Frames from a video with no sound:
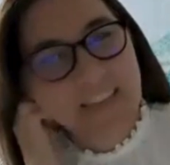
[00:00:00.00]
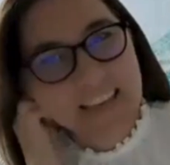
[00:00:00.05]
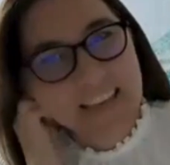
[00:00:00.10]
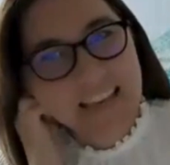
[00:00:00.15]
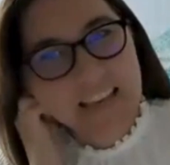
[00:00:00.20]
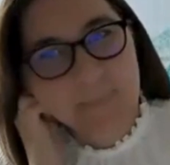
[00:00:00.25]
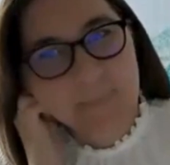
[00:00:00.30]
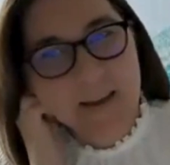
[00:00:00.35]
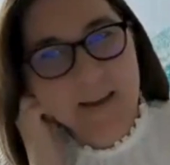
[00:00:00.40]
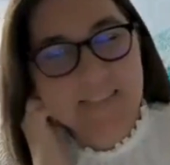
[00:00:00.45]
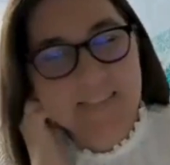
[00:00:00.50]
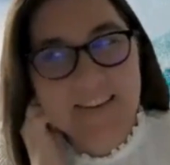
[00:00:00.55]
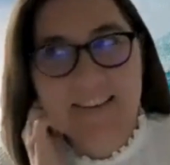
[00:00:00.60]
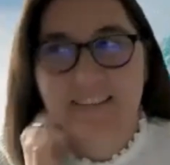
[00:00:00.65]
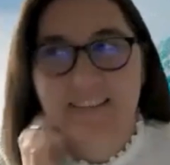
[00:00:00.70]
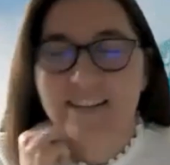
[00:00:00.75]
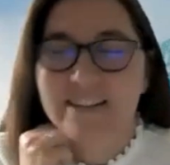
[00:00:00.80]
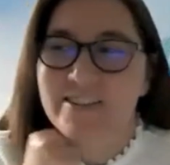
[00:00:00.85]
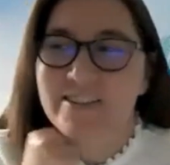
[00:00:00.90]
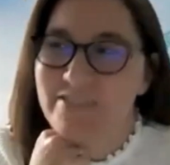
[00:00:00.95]
thinking about the
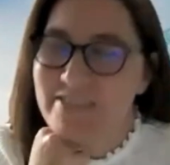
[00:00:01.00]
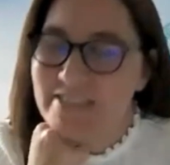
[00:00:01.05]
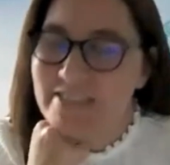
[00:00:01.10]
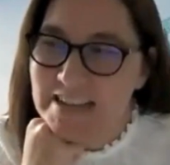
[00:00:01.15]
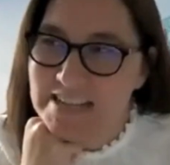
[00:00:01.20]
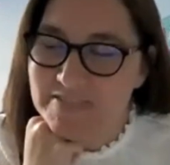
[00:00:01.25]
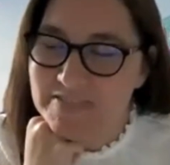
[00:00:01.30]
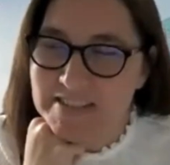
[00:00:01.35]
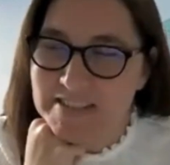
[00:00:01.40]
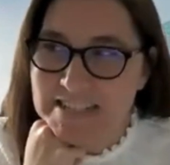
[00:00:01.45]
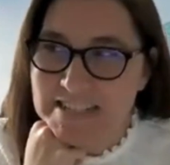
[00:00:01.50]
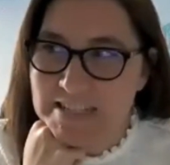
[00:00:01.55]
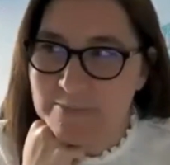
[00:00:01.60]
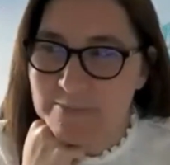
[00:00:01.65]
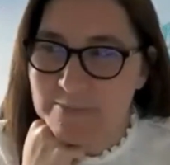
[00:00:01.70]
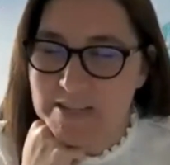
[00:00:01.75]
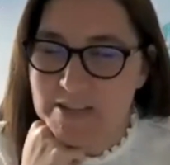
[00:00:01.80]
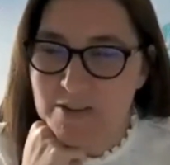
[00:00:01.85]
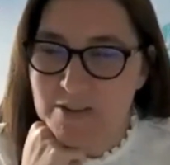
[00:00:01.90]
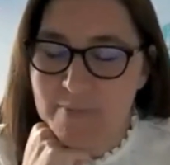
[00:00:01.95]
clinical side of it,
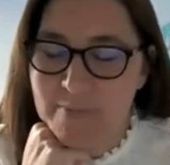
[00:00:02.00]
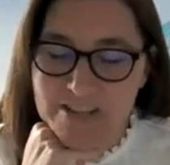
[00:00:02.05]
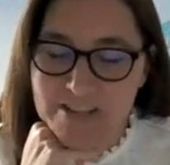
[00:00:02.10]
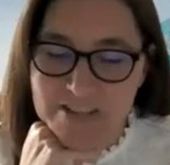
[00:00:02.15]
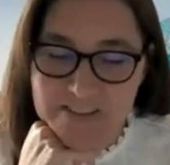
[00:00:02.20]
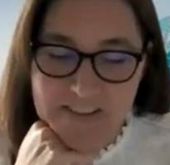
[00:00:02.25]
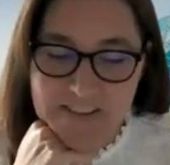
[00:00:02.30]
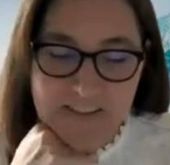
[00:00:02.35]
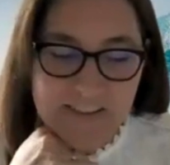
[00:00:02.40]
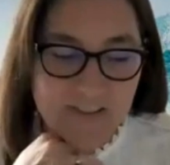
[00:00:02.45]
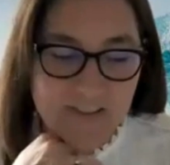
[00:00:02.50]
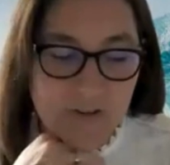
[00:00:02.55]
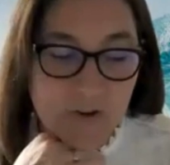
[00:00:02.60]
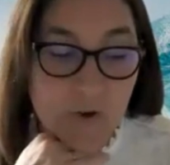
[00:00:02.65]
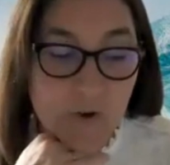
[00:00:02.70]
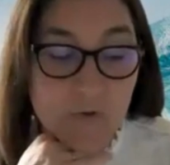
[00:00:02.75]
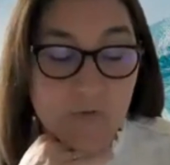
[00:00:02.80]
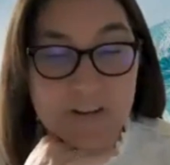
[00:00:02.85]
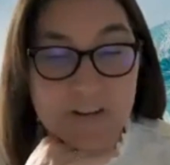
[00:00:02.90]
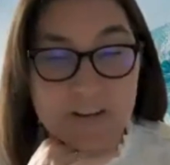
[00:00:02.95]
Deepti, you mentioned that there's
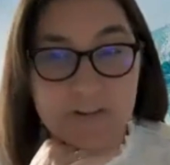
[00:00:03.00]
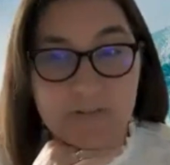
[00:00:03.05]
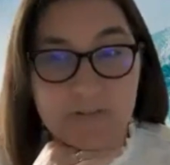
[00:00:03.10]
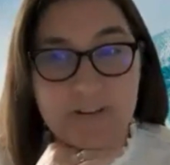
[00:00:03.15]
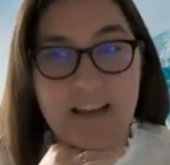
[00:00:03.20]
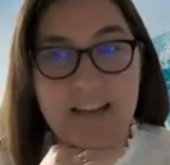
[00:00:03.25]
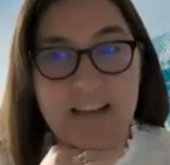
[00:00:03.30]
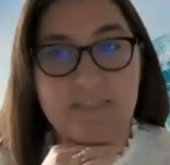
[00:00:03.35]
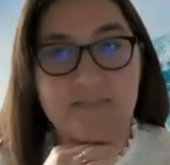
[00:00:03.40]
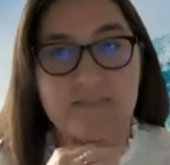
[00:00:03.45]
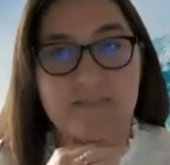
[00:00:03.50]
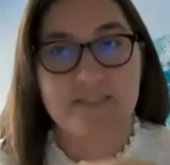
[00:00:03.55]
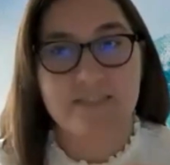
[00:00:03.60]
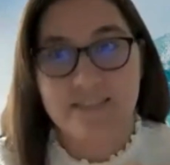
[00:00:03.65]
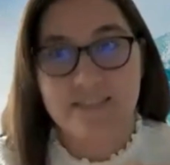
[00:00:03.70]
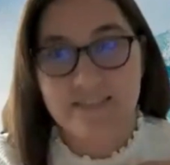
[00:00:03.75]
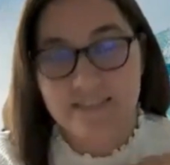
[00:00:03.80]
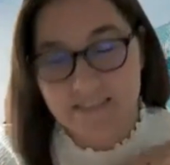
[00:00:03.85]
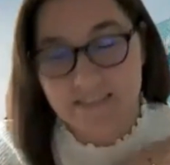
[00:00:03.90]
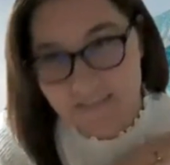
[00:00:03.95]
no real kind of
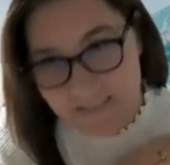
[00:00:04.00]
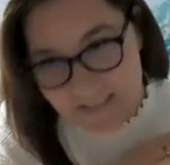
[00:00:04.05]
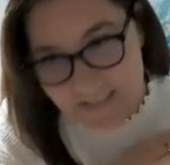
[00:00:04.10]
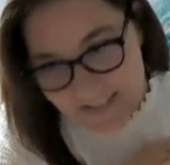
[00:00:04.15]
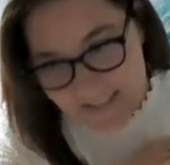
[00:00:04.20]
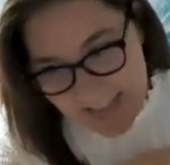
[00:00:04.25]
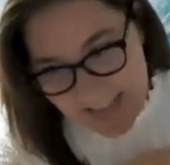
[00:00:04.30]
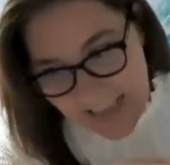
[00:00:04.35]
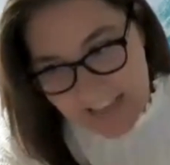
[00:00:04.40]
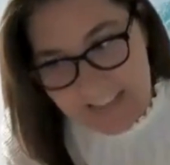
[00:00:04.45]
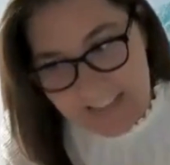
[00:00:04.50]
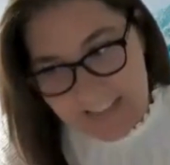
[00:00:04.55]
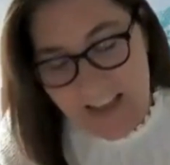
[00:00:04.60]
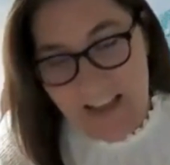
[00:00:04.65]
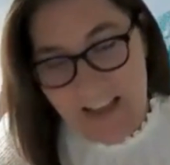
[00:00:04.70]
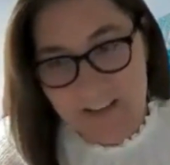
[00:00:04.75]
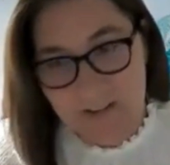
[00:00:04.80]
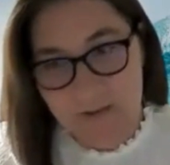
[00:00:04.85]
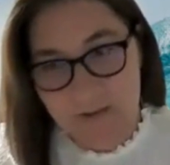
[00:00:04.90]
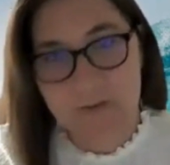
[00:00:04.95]
set
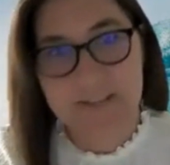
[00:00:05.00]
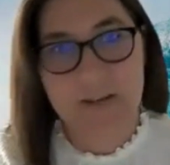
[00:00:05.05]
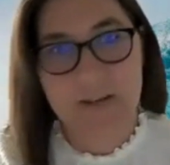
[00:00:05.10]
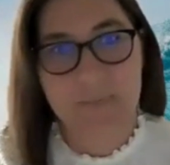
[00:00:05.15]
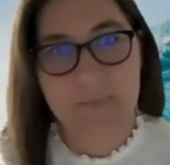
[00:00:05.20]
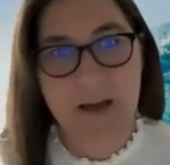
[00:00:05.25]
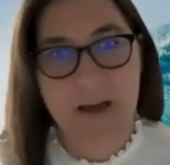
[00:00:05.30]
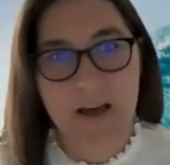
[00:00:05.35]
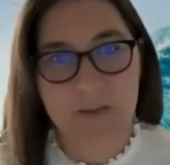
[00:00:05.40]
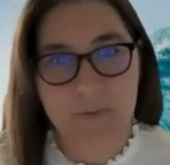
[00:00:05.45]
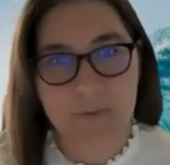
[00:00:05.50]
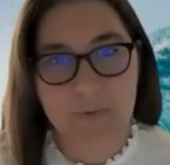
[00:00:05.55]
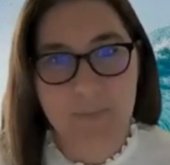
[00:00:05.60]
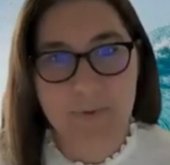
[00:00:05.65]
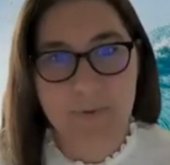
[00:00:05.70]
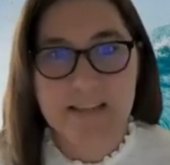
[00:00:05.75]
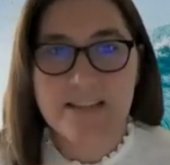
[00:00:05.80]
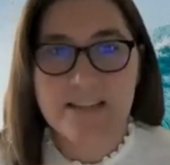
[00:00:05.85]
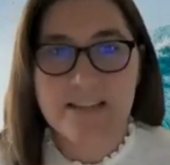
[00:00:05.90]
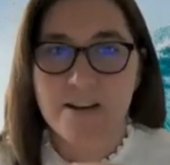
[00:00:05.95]
diagnostic pathway,
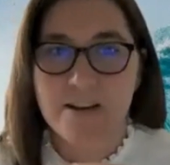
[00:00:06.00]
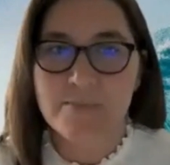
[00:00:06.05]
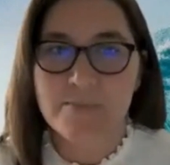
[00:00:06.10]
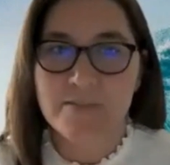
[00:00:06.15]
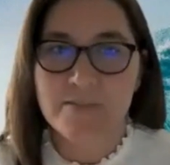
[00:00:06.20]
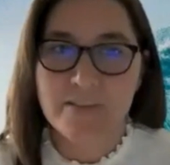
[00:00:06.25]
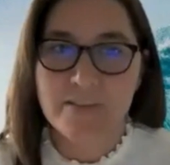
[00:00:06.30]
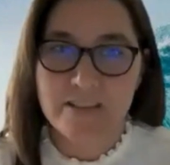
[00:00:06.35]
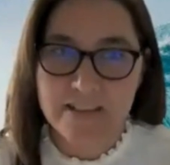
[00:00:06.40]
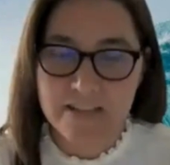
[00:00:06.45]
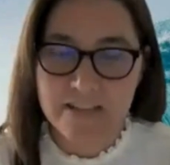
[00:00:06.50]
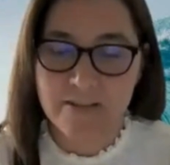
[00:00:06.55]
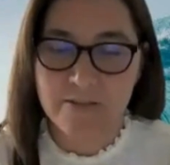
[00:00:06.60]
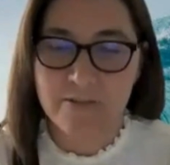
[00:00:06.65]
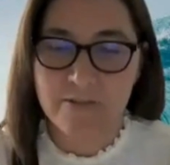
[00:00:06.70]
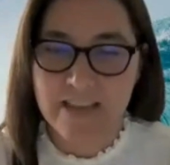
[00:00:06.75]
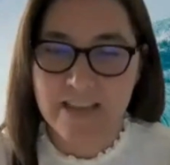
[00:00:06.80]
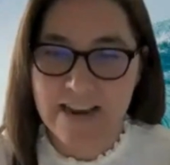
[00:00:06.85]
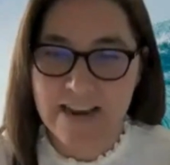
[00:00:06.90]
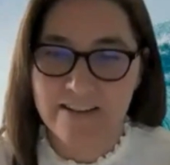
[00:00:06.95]
but in terms of
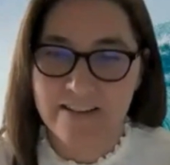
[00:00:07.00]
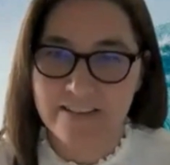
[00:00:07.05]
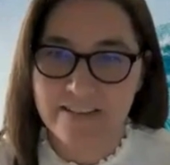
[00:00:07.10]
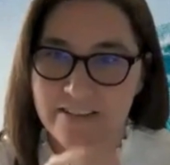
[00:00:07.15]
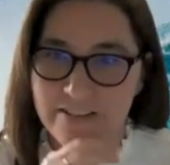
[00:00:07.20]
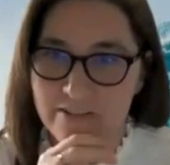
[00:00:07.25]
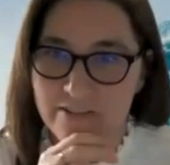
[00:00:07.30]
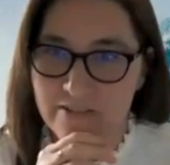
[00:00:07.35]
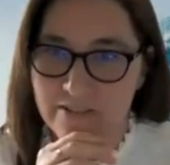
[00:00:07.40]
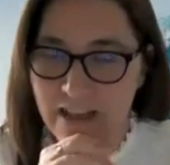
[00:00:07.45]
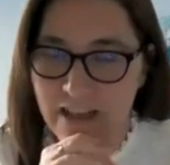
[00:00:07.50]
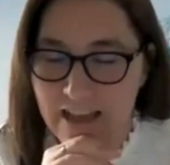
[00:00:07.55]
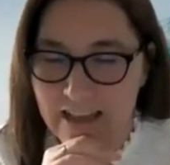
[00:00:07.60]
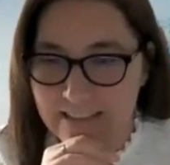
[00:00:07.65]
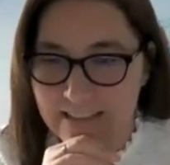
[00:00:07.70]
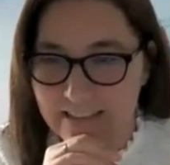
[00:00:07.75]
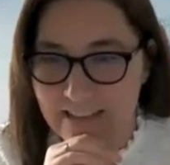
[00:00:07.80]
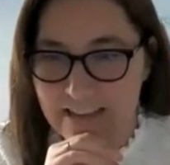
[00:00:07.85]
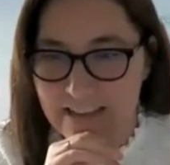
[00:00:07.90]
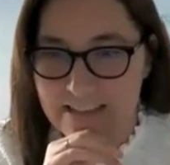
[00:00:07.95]
clinical care and clinical
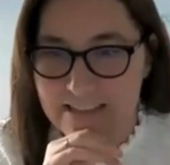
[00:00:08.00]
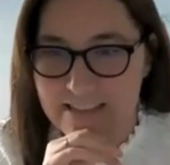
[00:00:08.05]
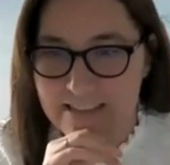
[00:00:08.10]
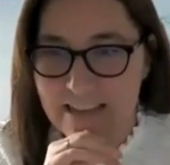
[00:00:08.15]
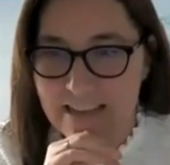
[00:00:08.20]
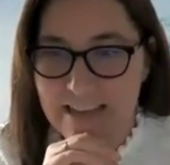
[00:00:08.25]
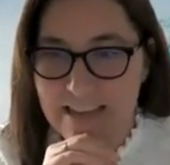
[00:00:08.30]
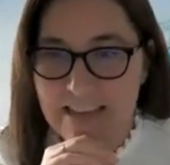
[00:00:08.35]
guidelines,